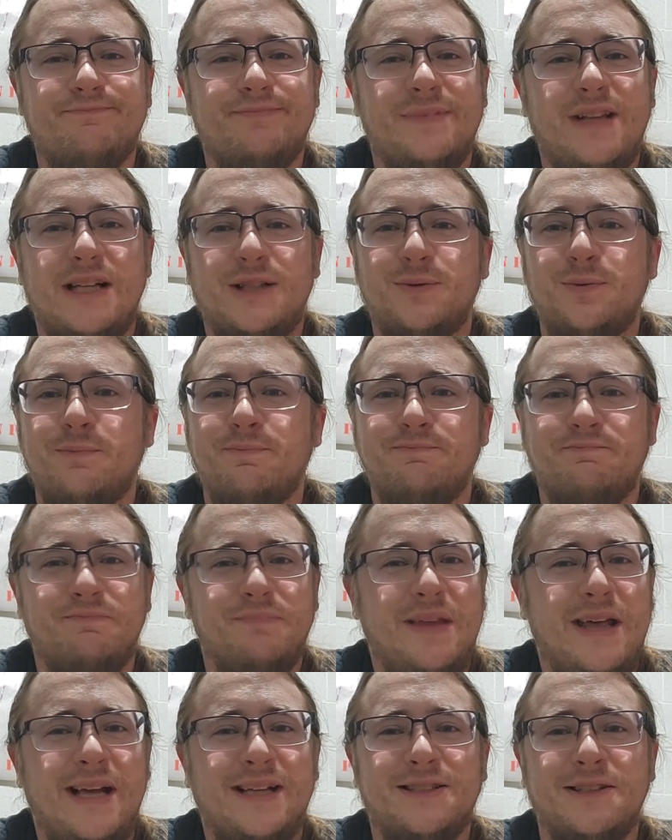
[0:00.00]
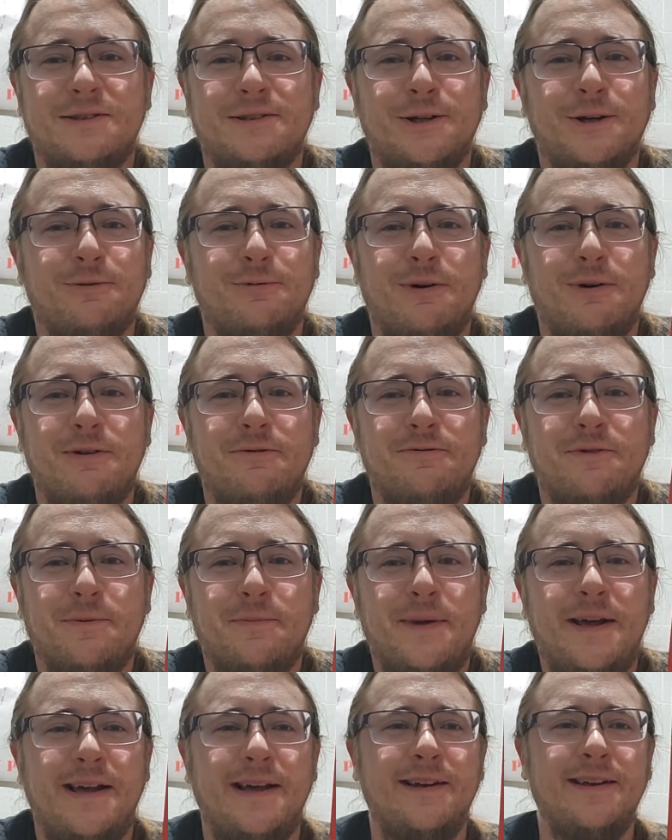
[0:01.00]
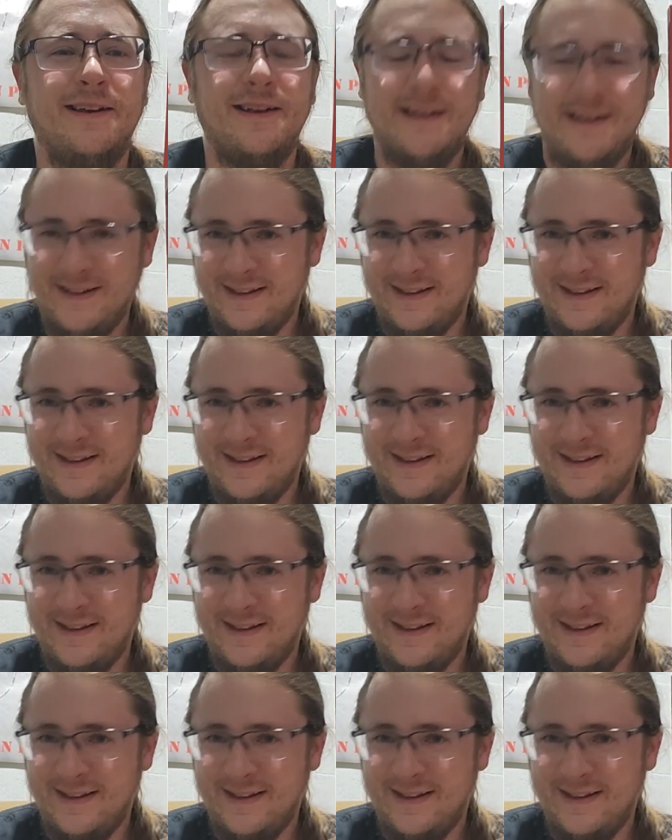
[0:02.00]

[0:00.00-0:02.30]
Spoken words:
That makes a good one for me.